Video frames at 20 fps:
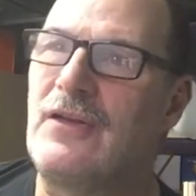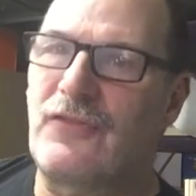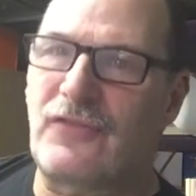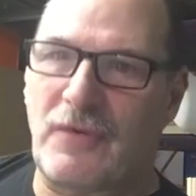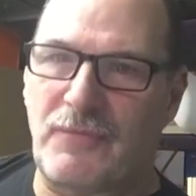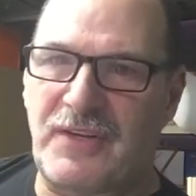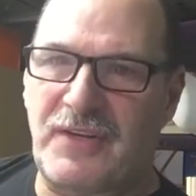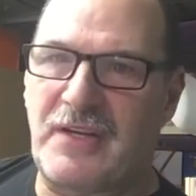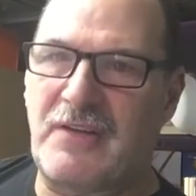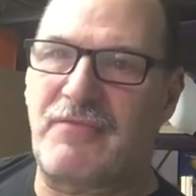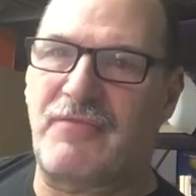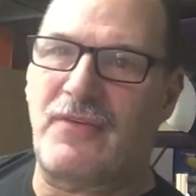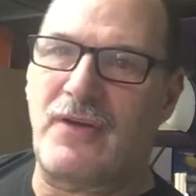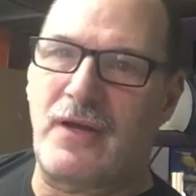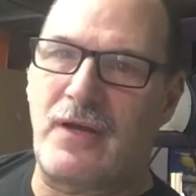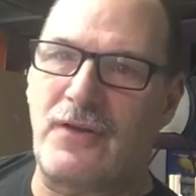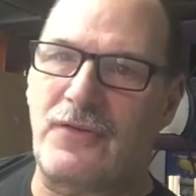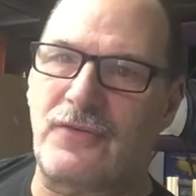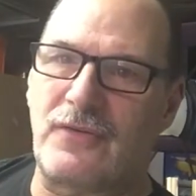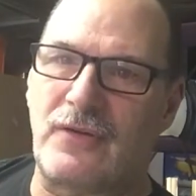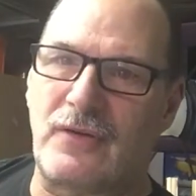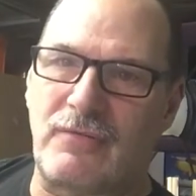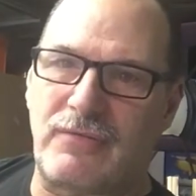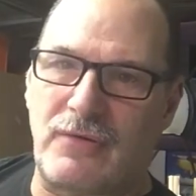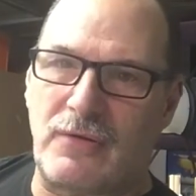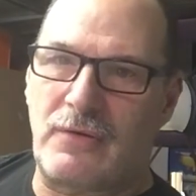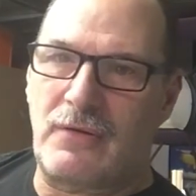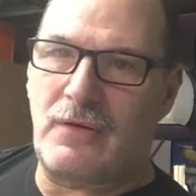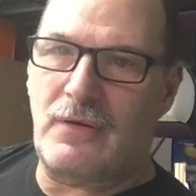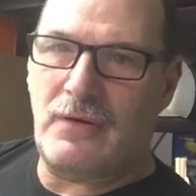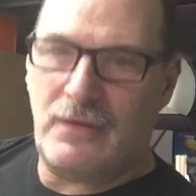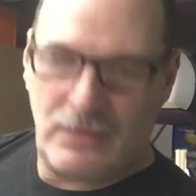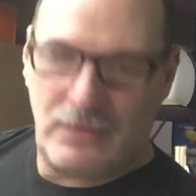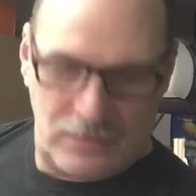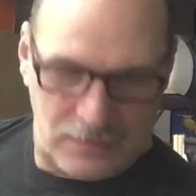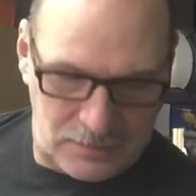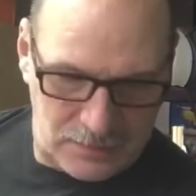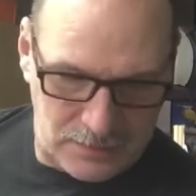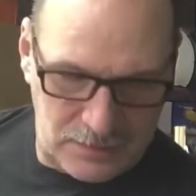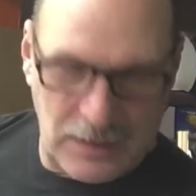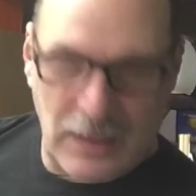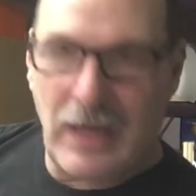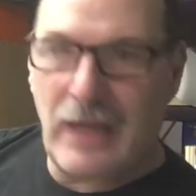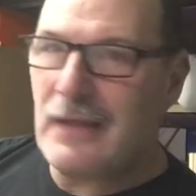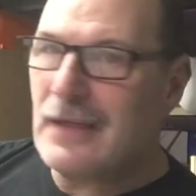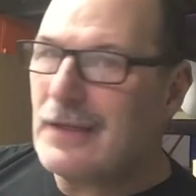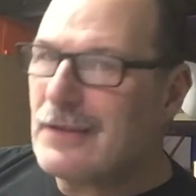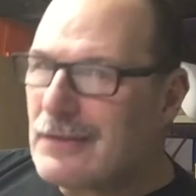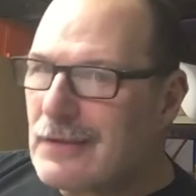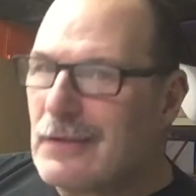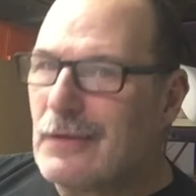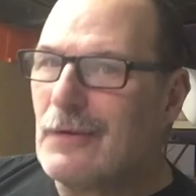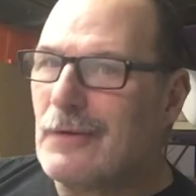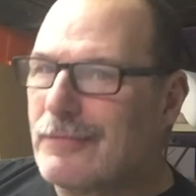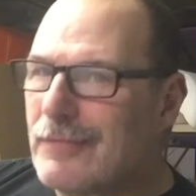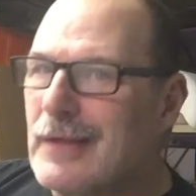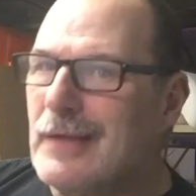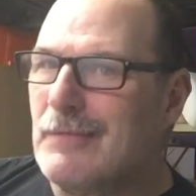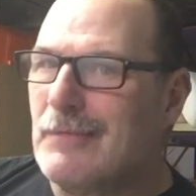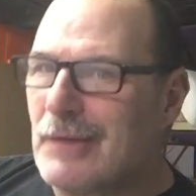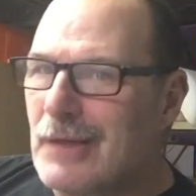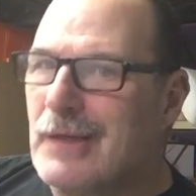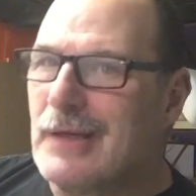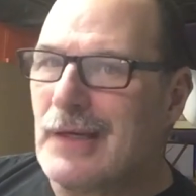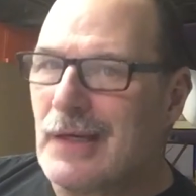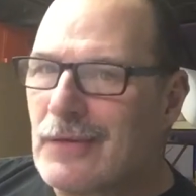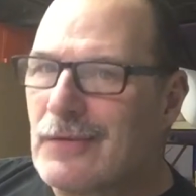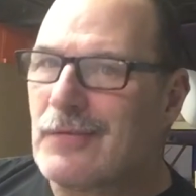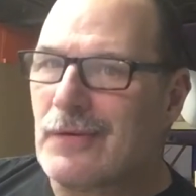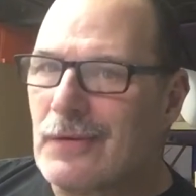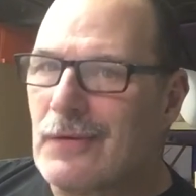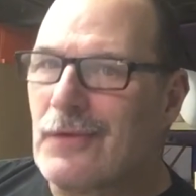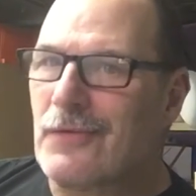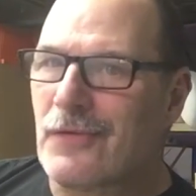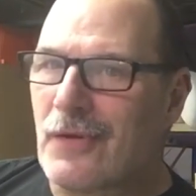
Something falls on the floor, I'll let you know if anybody gets hurt or